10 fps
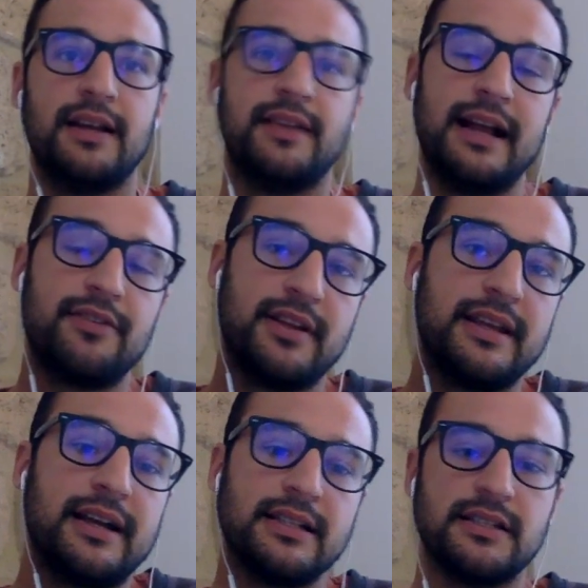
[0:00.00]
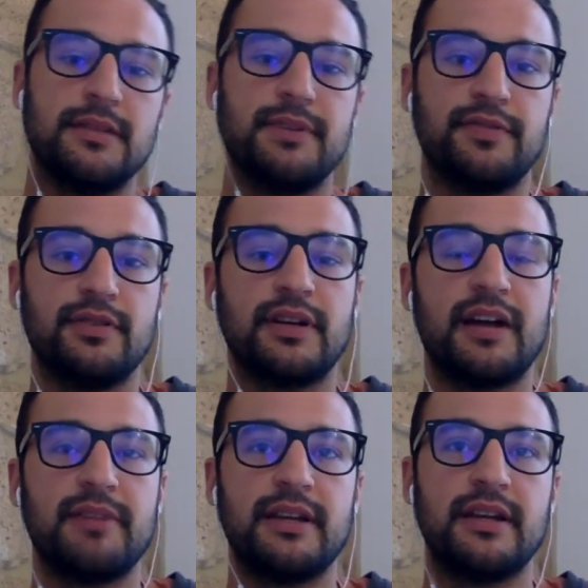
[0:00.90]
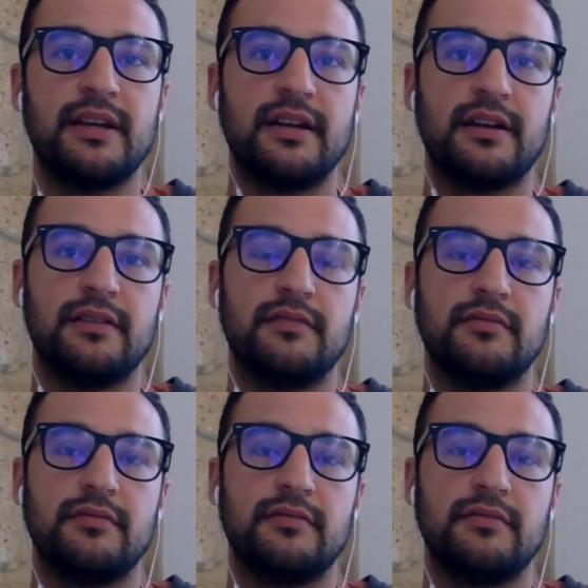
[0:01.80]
they already canceled before coming here.